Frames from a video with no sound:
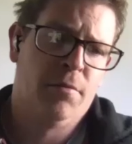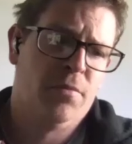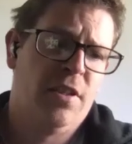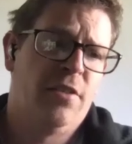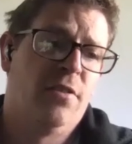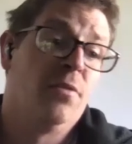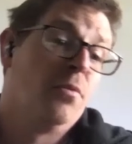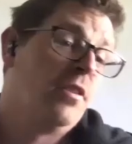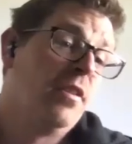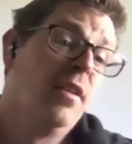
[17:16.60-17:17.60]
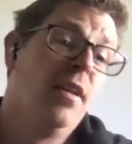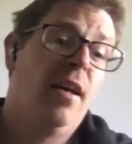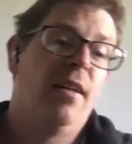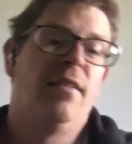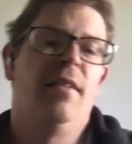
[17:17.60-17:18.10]
sessions, which are
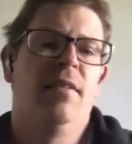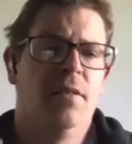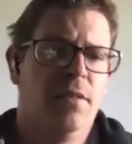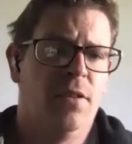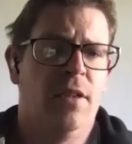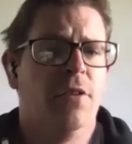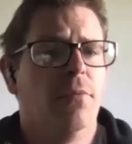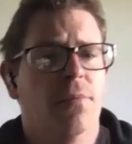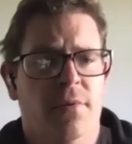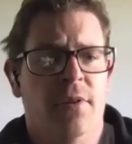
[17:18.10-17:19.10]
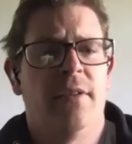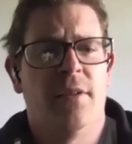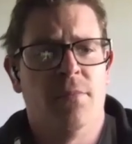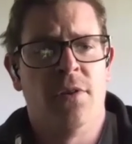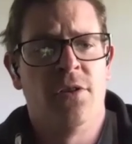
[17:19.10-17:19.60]
designed to help like some
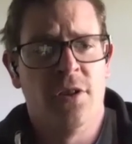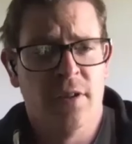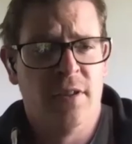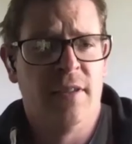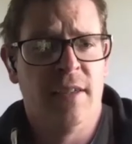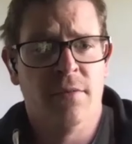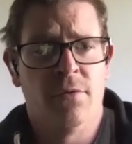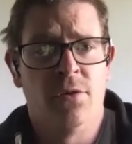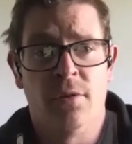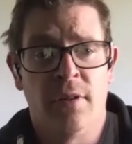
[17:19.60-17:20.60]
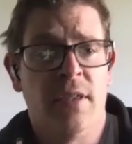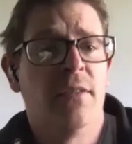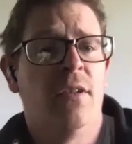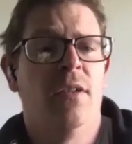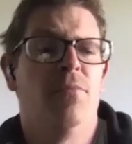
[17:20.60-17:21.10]
of the churches out during this
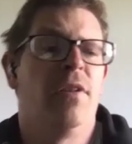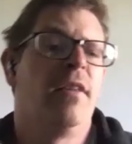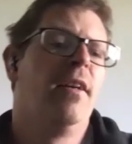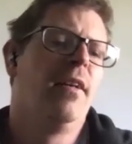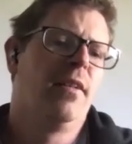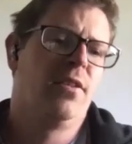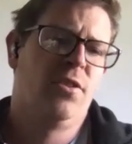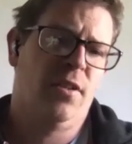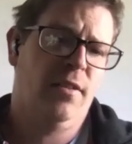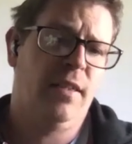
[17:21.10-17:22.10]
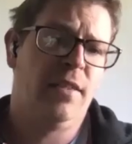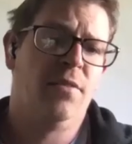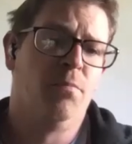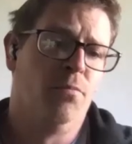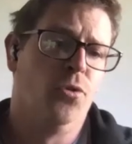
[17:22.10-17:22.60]
time with slightly
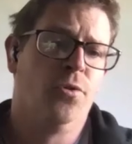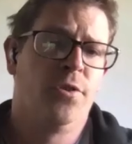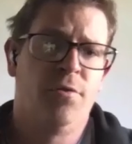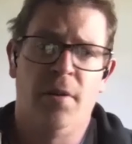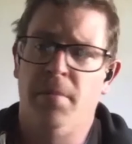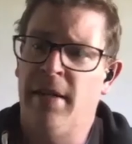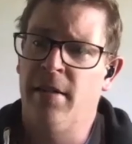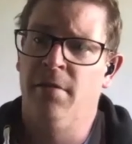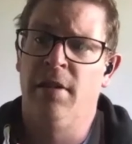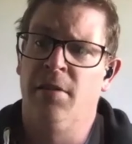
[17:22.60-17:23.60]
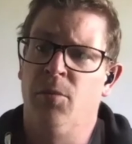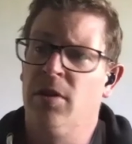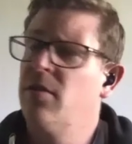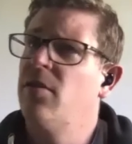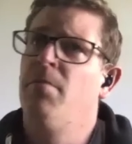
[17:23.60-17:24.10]
more stripped back
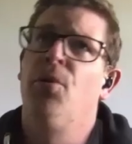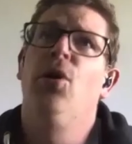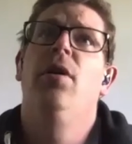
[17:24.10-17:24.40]
arrangements. But